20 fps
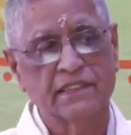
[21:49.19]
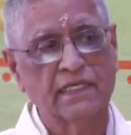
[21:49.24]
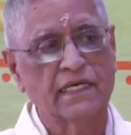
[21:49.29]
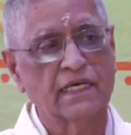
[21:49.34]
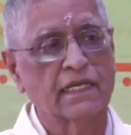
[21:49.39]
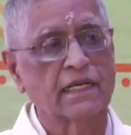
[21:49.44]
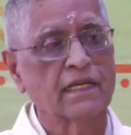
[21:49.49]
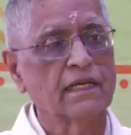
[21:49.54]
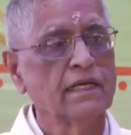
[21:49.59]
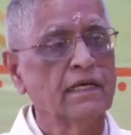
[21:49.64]

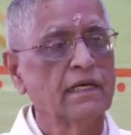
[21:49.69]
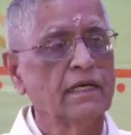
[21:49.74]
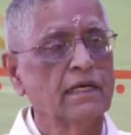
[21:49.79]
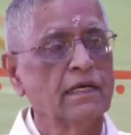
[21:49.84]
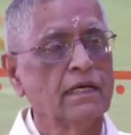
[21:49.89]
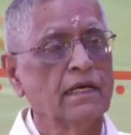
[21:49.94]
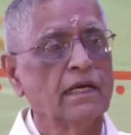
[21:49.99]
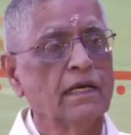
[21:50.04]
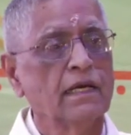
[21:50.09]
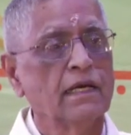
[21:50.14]
there.
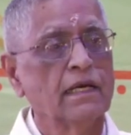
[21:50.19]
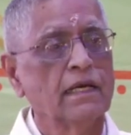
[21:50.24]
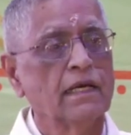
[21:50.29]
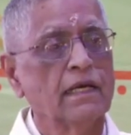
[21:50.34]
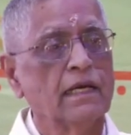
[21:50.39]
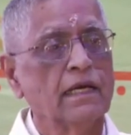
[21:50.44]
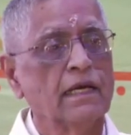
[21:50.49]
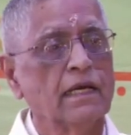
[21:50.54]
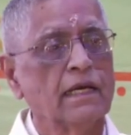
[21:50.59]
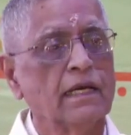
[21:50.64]

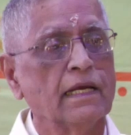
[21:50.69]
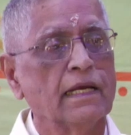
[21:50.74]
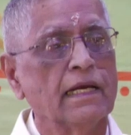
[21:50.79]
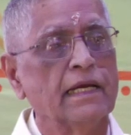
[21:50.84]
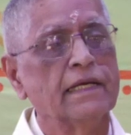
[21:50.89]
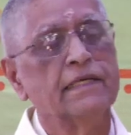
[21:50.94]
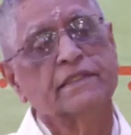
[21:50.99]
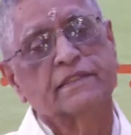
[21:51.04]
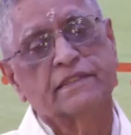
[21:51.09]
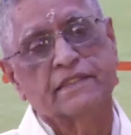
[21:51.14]

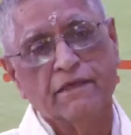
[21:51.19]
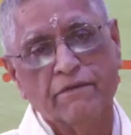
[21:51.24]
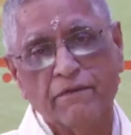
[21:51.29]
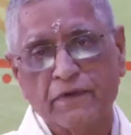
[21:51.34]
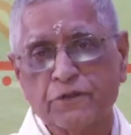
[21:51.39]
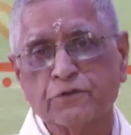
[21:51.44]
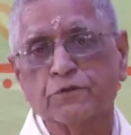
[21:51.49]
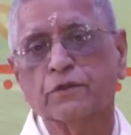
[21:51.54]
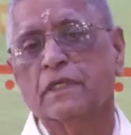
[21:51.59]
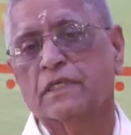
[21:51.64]
It is
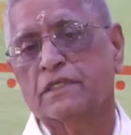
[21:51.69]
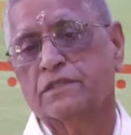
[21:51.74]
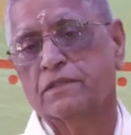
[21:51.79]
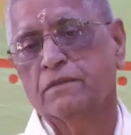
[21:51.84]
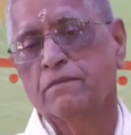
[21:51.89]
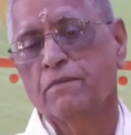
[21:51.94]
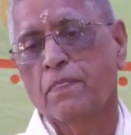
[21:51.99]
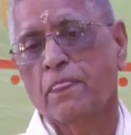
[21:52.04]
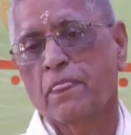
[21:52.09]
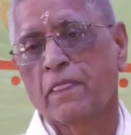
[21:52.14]
given to us.